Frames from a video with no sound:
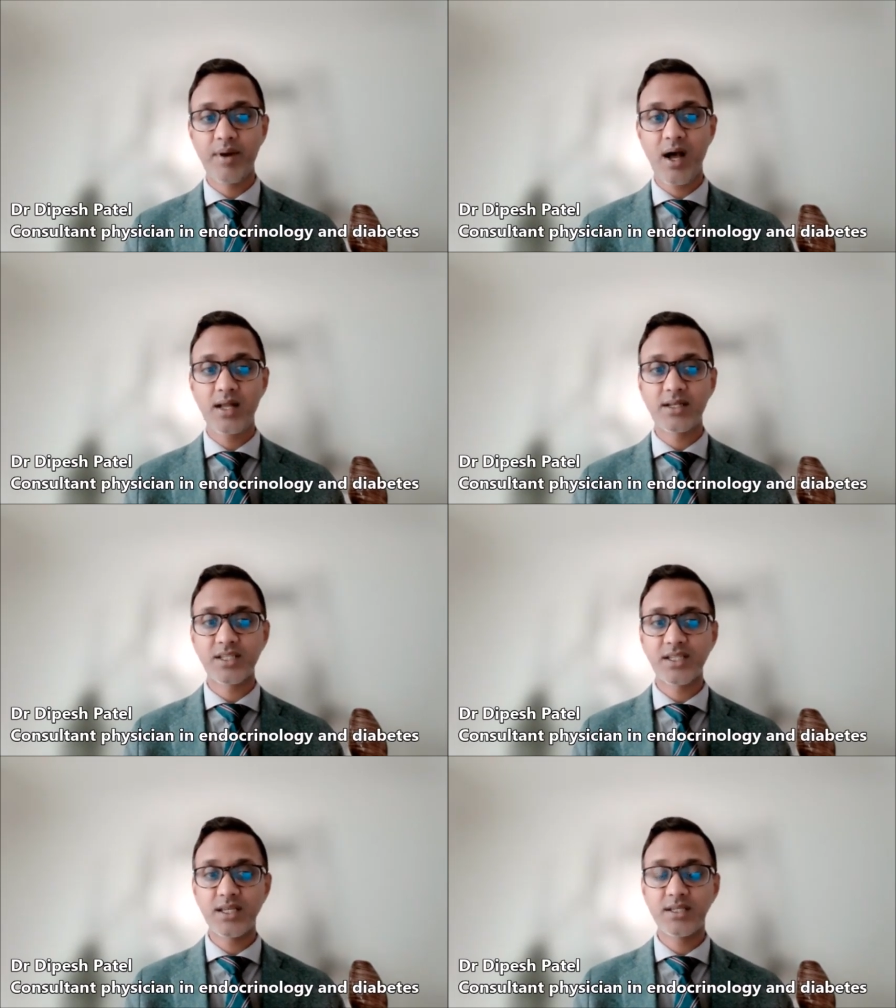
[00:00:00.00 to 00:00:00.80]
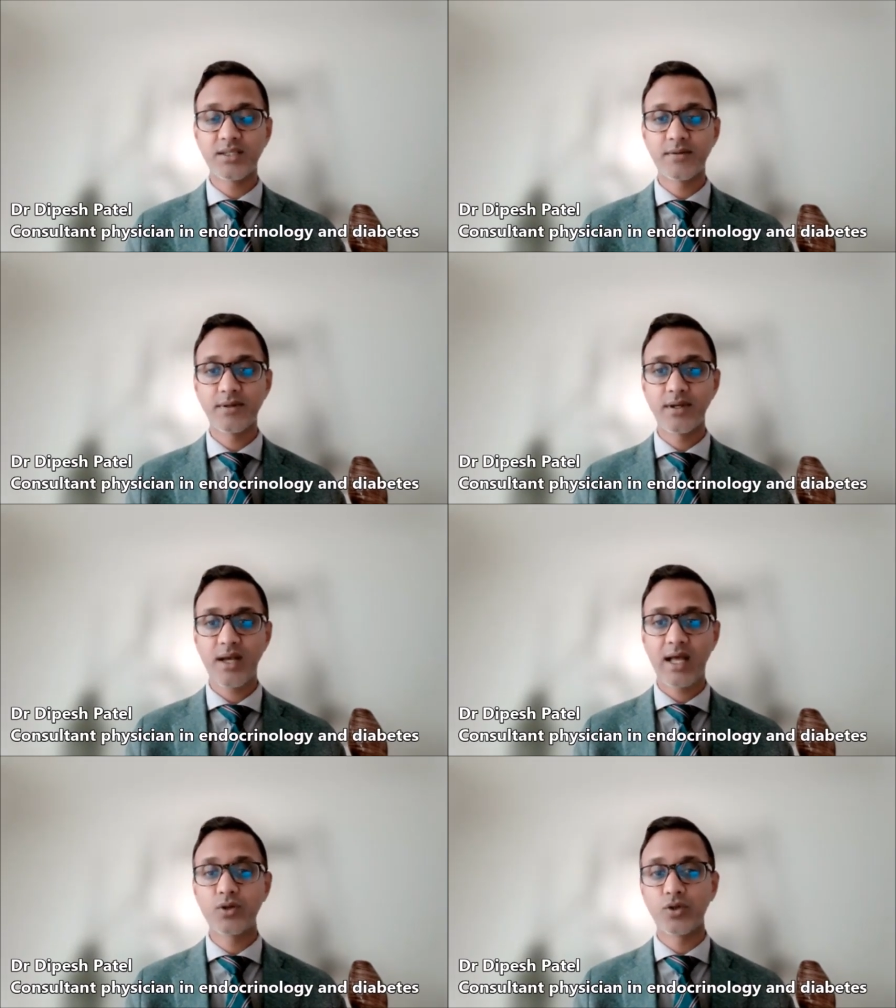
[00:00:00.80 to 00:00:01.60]
heart disease
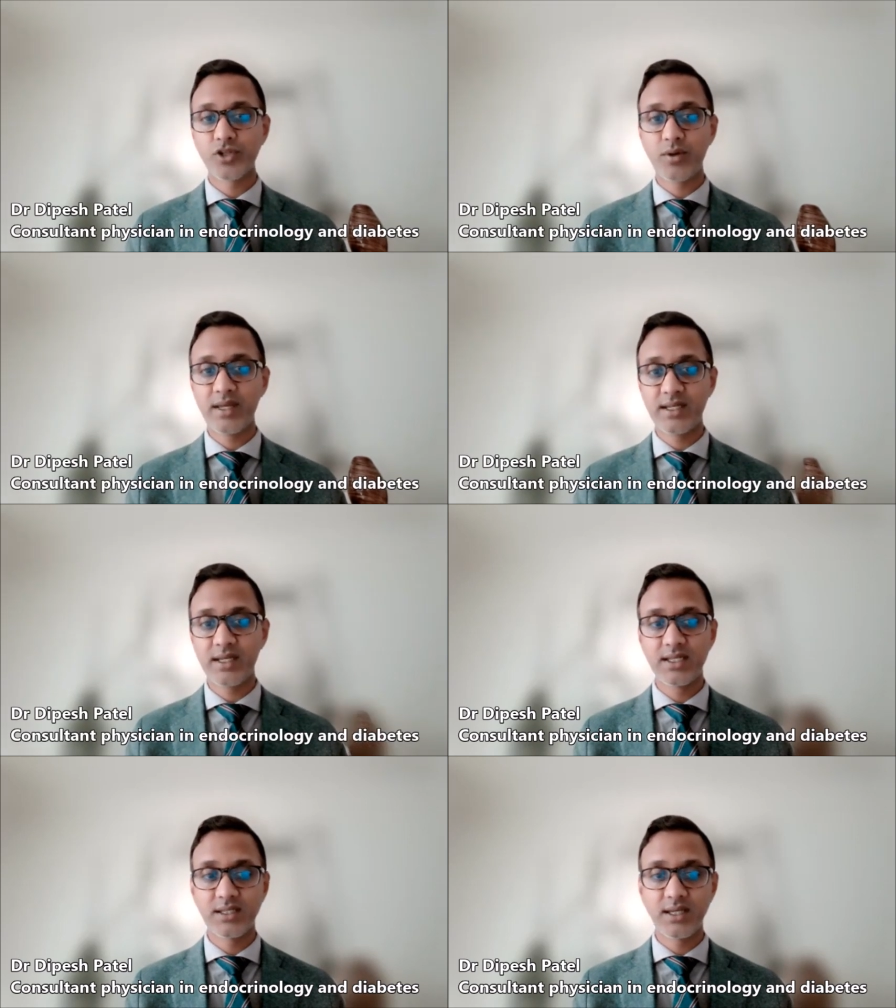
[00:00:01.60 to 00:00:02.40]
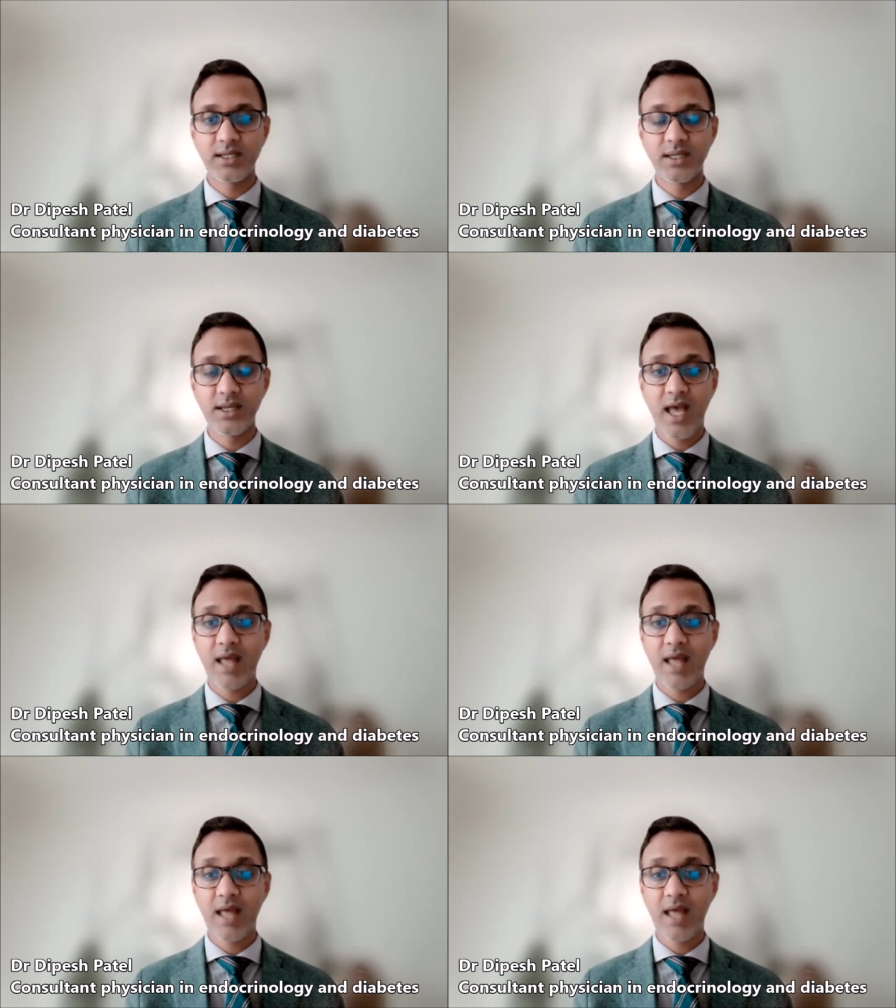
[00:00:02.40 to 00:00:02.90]
and also kidney disease.